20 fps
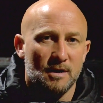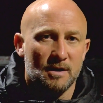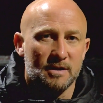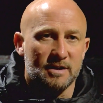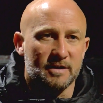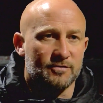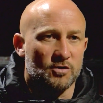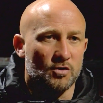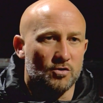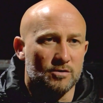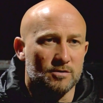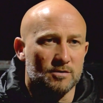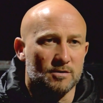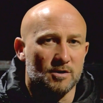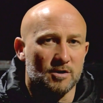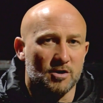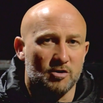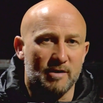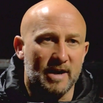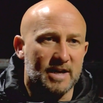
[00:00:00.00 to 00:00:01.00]
They've done
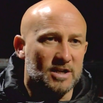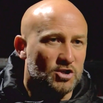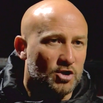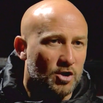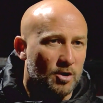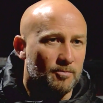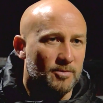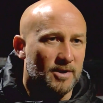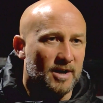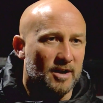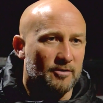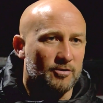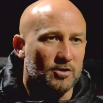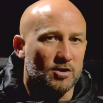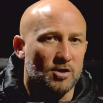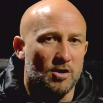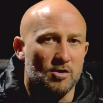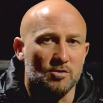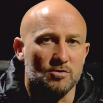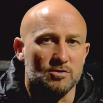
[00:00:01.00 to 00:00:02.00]
a great job there at
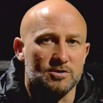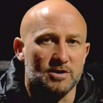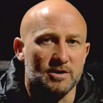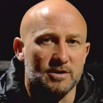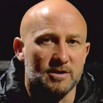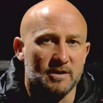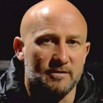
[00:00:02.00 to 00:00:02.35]
Congleton.